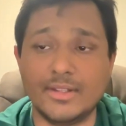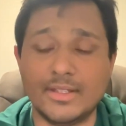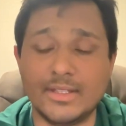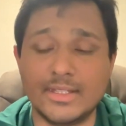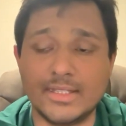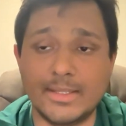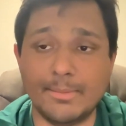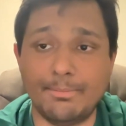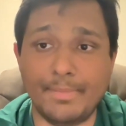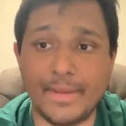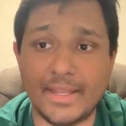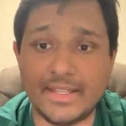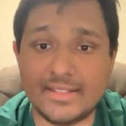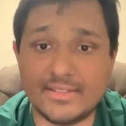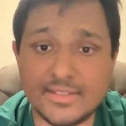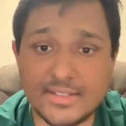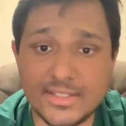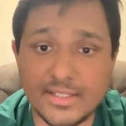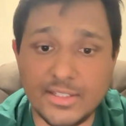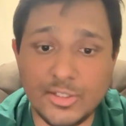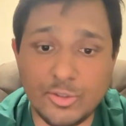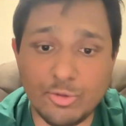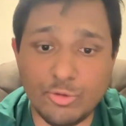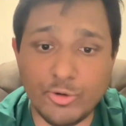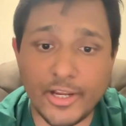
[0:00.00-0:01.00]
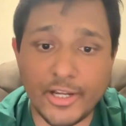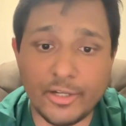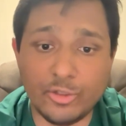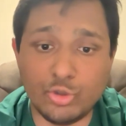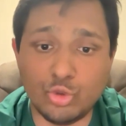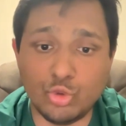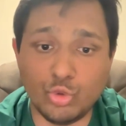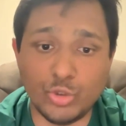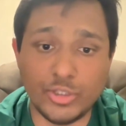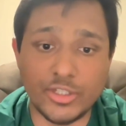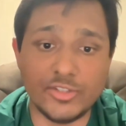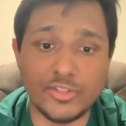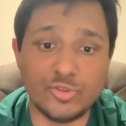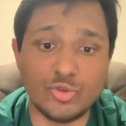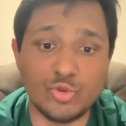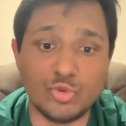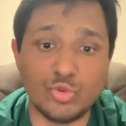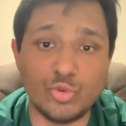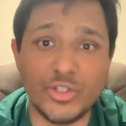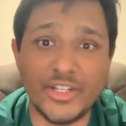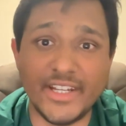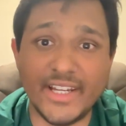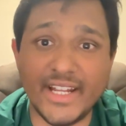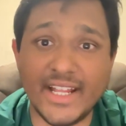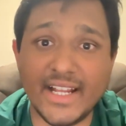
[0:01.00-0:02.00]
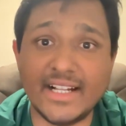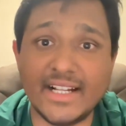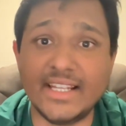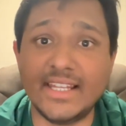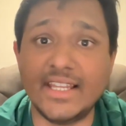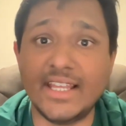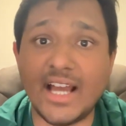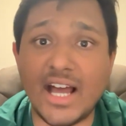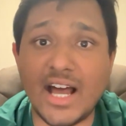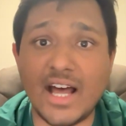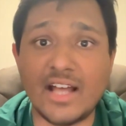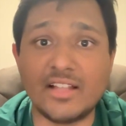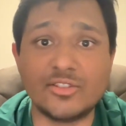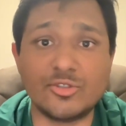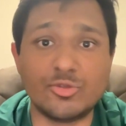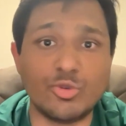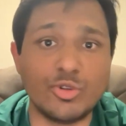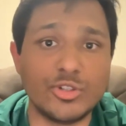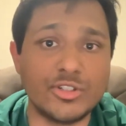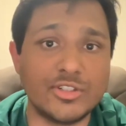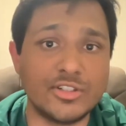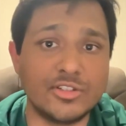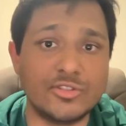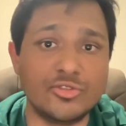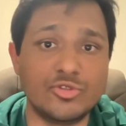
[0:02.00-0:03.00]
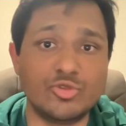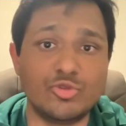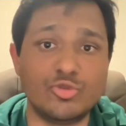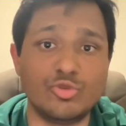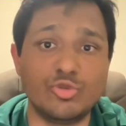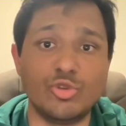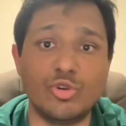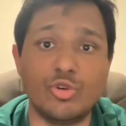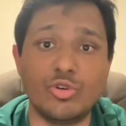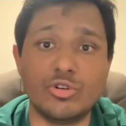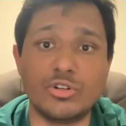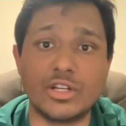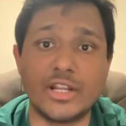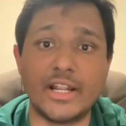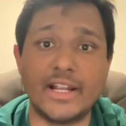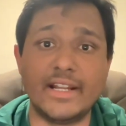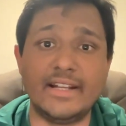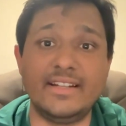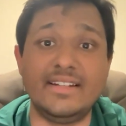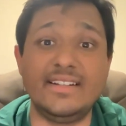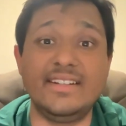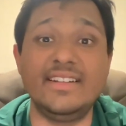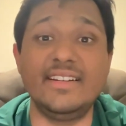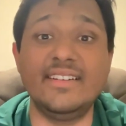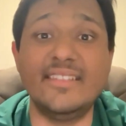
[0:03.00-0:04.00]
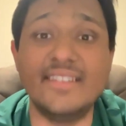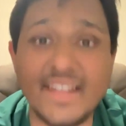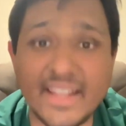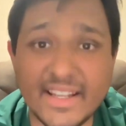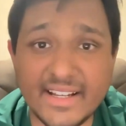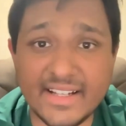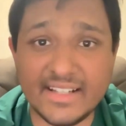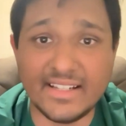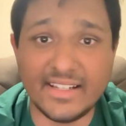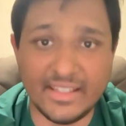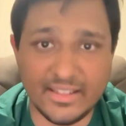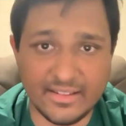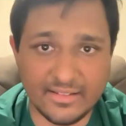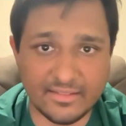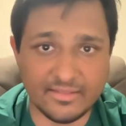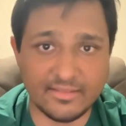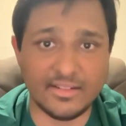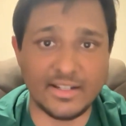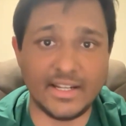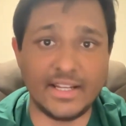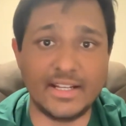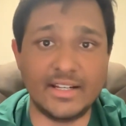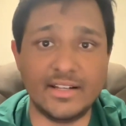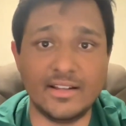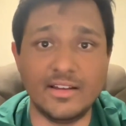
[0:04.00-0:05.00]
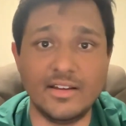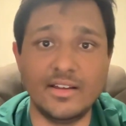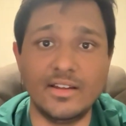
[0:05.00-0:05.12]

the best thing you can do is to directly ask questions to your client, directly, right?